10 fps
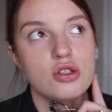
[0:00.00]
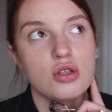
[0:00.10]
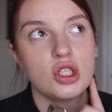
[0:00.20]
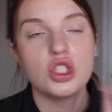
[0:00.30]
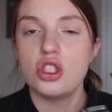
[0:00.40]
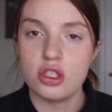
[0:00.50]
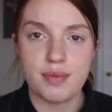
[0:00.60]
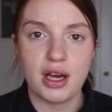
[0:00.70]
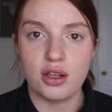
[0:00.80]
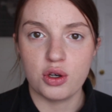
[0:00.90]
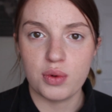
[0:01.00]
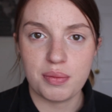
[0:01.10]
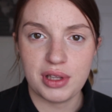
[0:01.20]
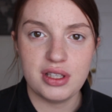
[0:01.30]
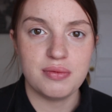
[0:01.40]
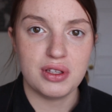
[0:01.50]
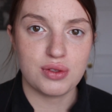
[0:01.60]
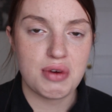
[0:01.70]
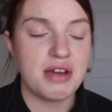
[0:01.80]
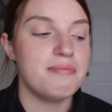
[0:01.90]
I should just buy a little
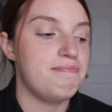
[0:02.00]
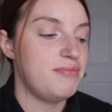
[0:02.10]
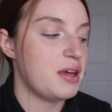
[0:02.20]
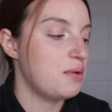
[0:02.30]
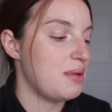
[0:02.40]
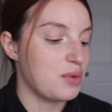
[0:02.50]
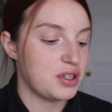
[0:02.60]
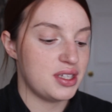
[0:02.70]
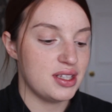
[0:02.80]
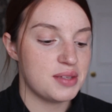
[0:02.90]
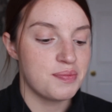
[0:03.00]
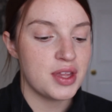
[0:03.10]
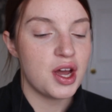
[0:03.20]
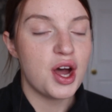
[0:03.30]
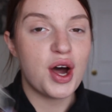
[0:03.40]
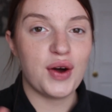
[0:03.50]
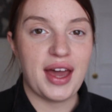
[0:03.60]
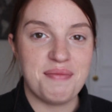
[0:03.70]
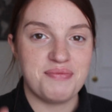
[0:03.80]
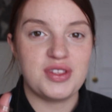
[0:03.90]
replacements, right? That would make more sense.
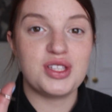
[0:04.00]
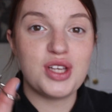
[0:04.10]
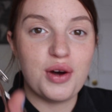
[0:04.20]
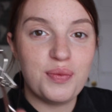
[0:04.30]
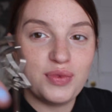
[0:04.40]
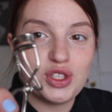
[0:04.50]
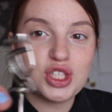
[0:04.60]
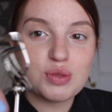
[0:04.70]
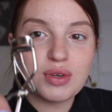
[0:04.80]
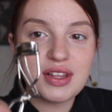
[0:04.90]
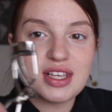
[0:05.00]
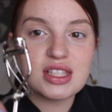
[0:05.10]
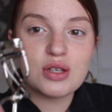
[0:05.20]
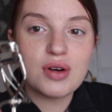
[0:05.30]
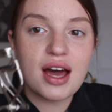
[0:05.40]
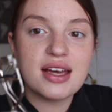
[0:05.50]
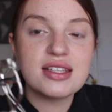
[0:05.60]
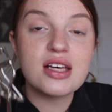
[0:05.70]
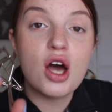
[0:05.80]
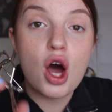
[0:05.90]
Okay, so just one of these little guys.